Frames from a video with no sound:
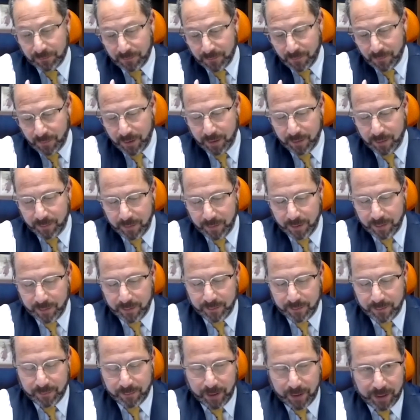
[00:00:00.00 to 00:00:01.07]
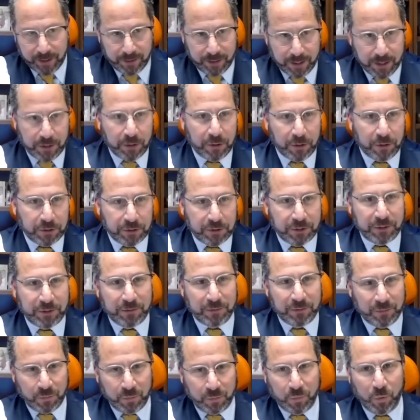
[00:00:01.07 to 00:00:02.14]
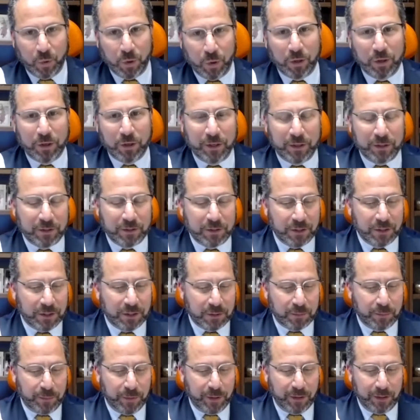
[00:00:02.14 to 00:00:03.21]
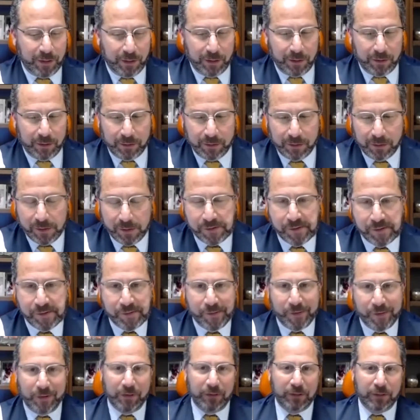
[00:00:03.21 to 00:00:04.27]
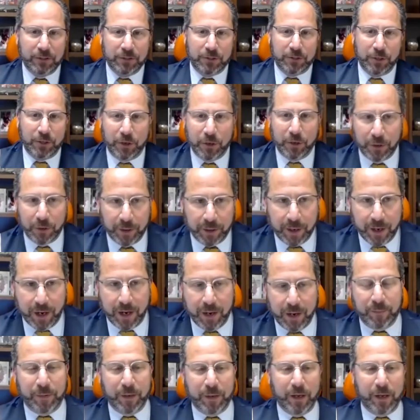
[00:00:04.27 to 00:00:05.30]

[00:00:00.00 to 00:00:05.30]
In my legal work, it's been in securing IP